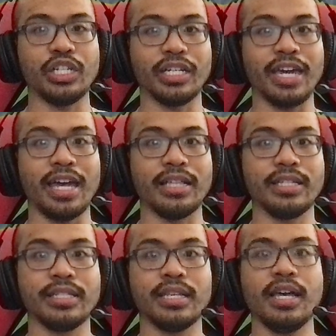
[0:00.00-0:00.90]

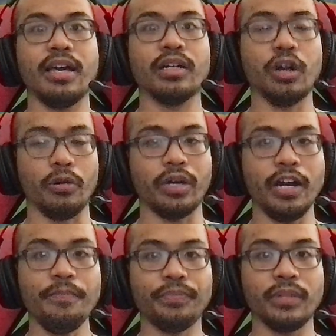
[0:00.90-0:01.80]
against
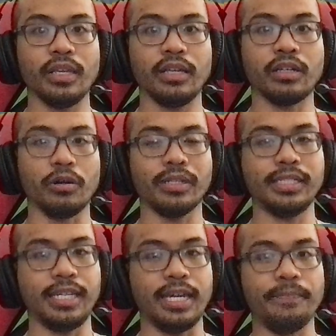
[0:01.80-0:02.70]
Koga's
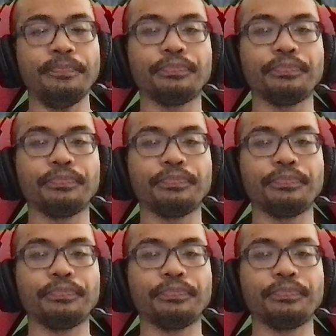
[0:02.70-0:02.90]
team.